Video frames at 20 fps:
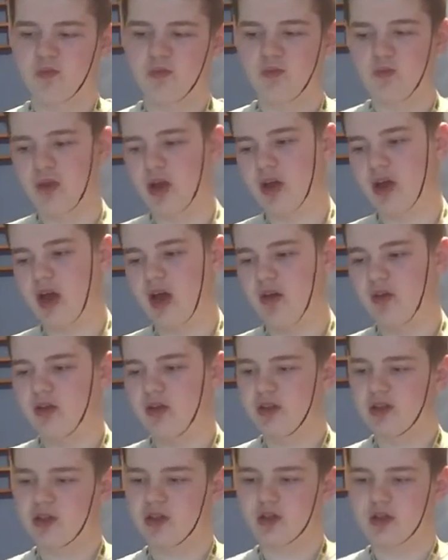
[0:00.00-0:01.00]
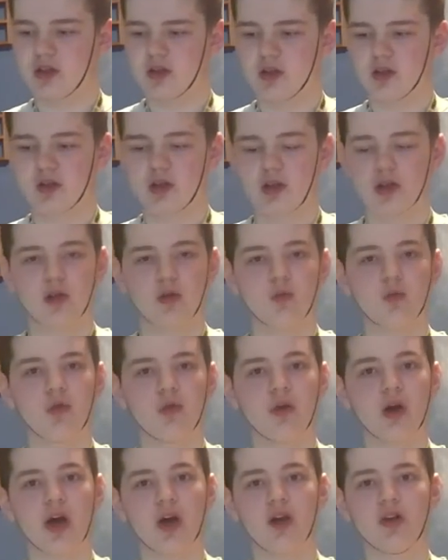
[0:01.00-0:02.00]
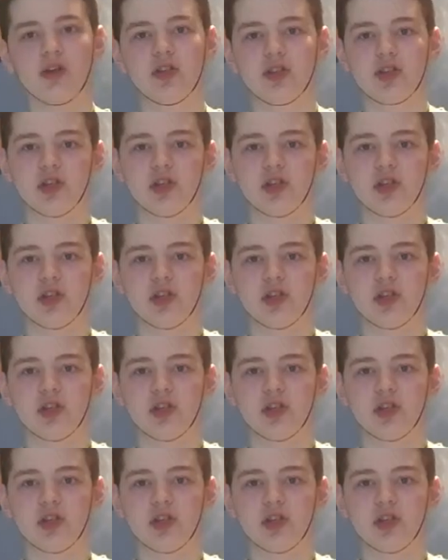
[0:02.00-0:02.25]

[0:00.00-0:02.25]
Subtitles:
but we'll at least